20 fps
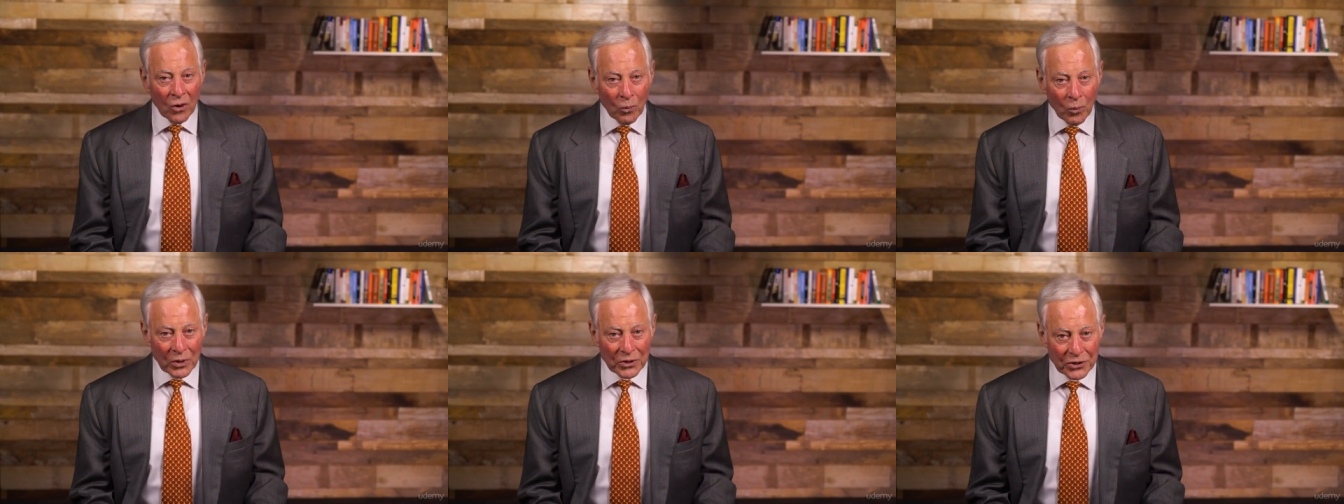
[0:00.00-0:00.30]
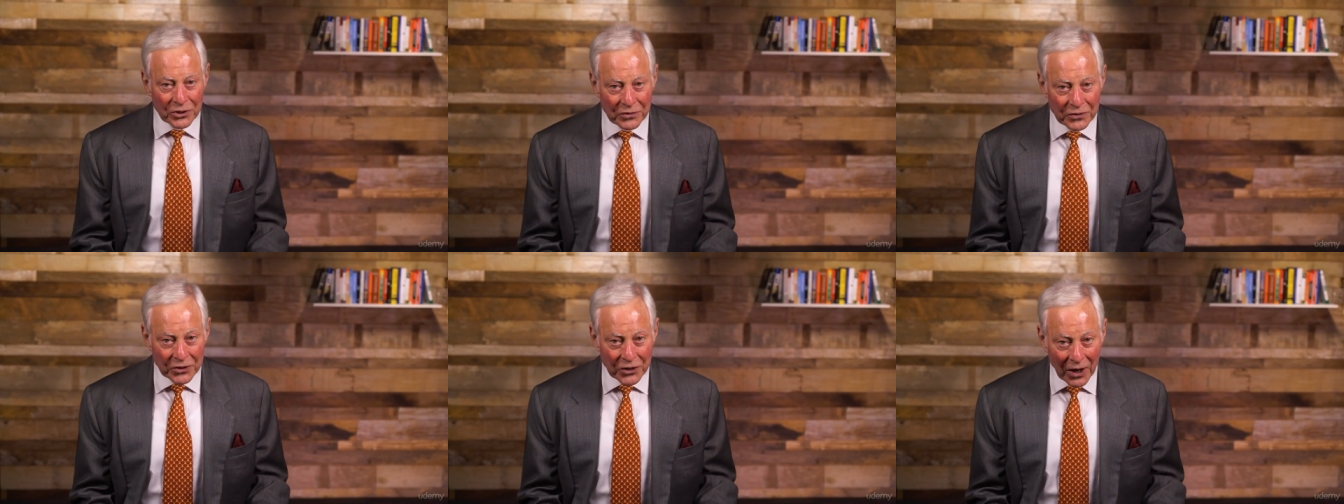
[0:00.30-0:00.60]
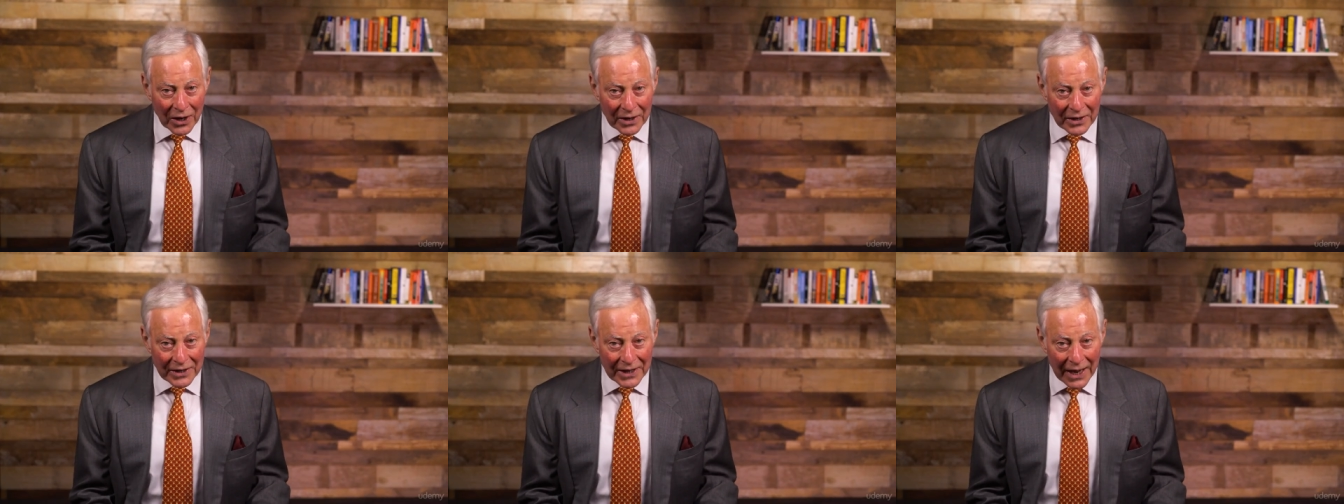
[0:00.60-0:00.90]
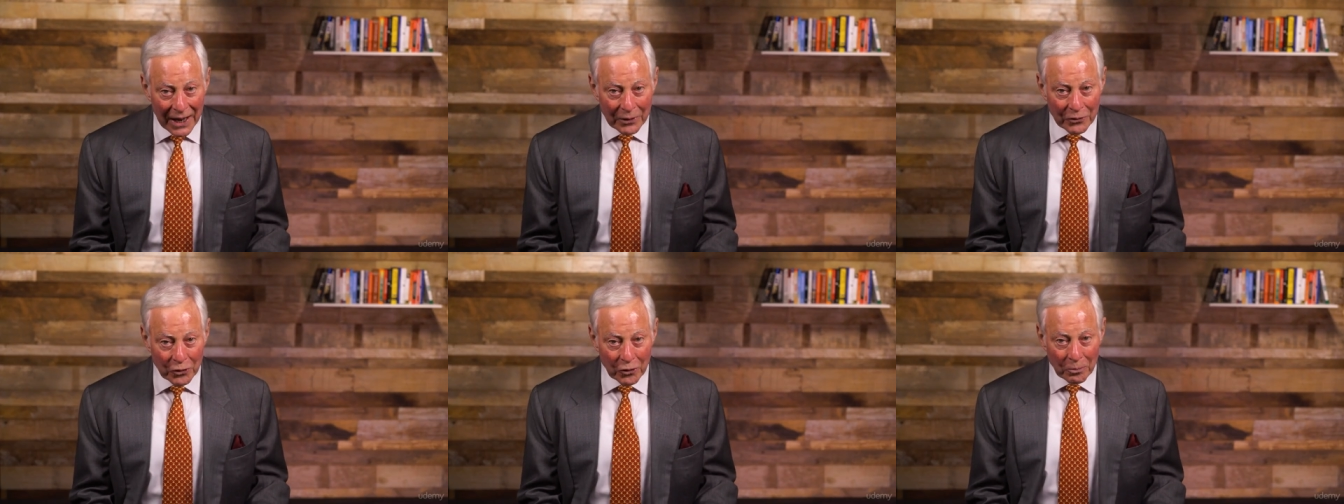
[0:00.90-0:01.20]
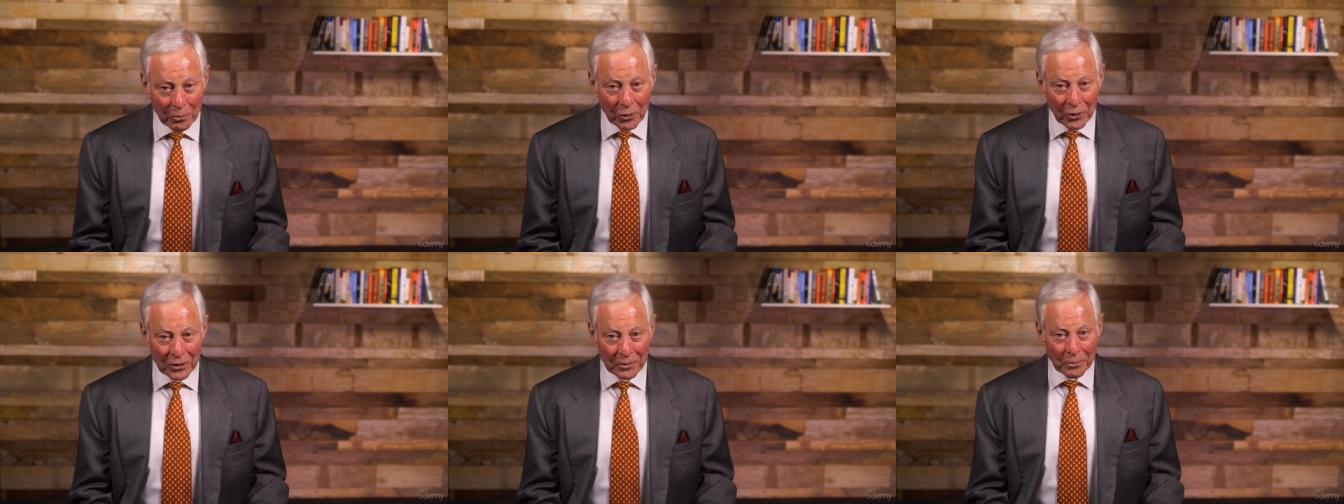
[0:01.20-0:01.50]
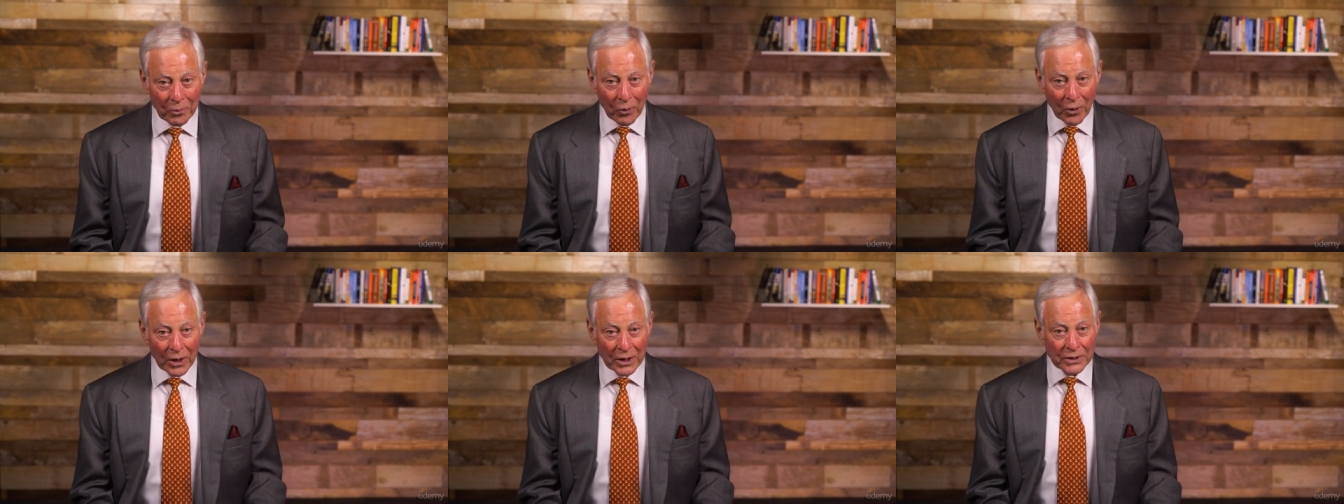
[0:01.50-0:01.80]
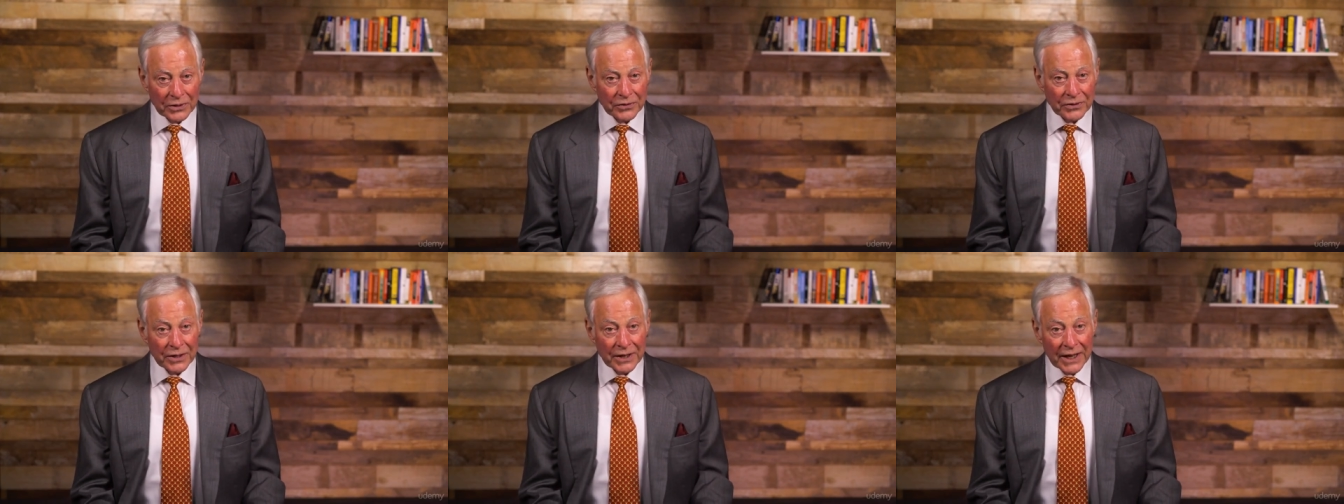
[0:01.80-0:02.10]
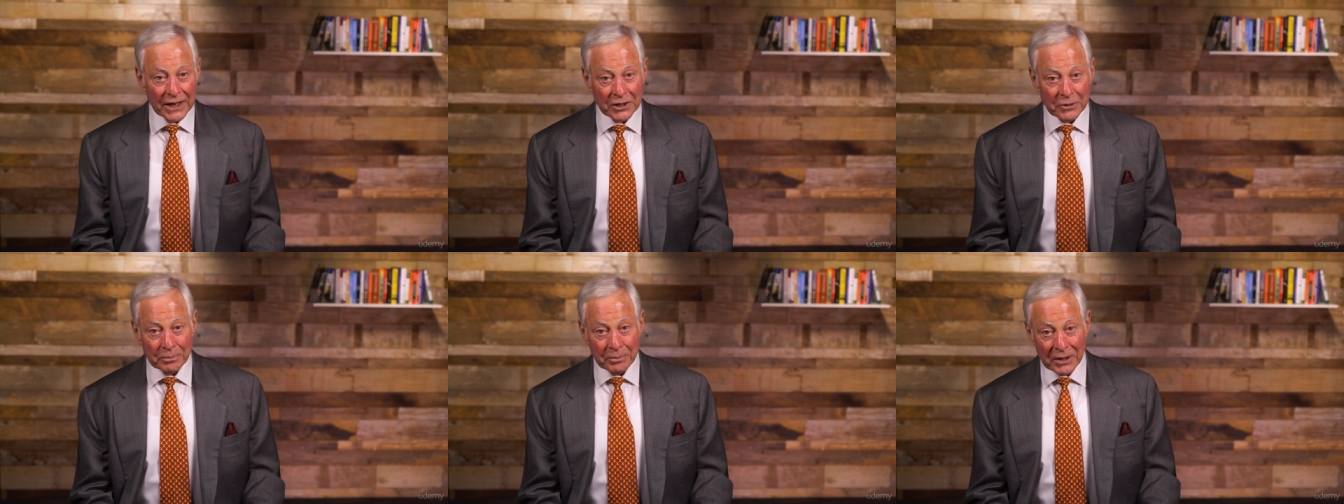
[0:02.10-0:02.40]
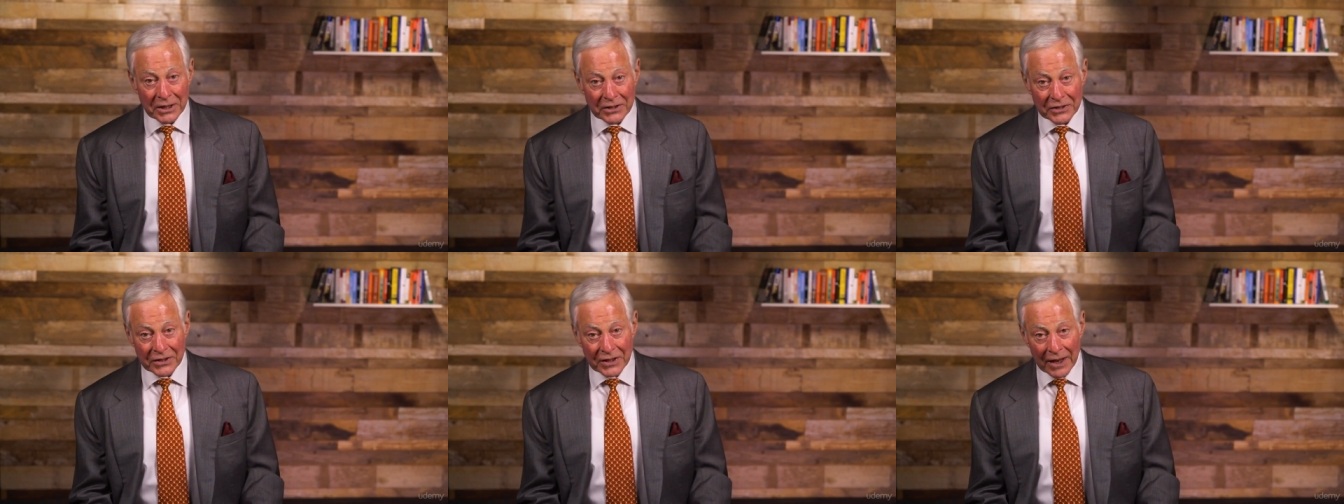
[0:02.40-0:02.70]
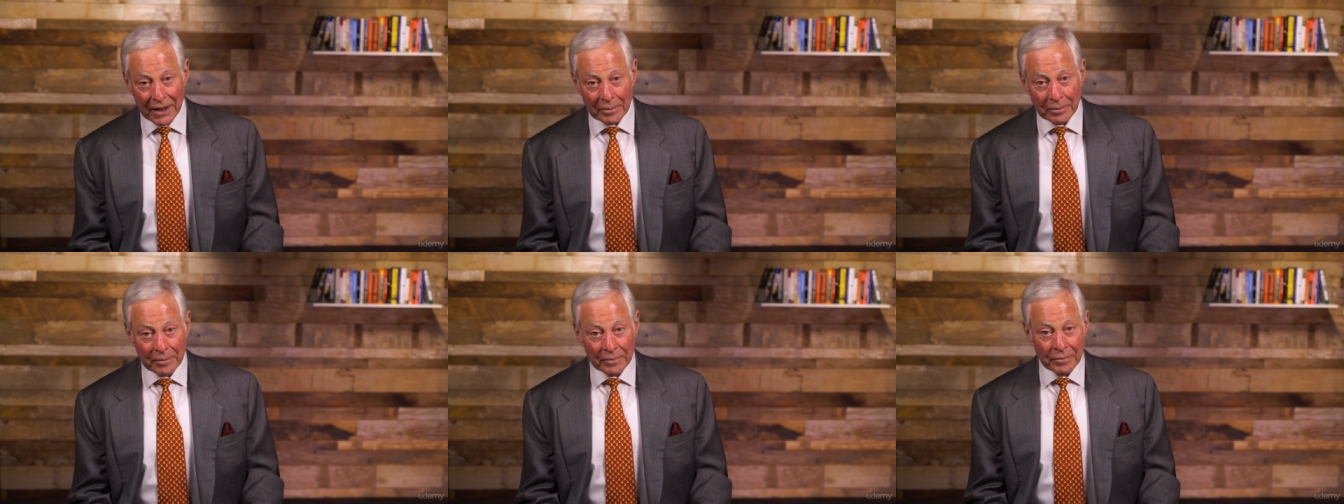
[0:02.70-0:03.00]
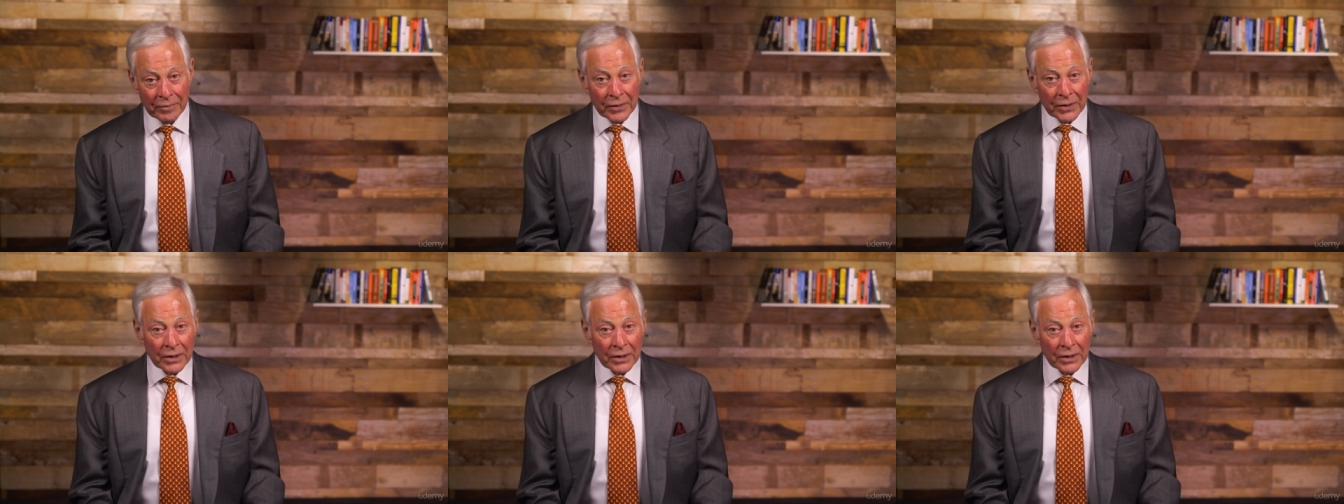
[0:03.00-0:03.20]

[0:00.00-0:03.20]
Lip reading: Once you've jotted down your bullet points, the next big step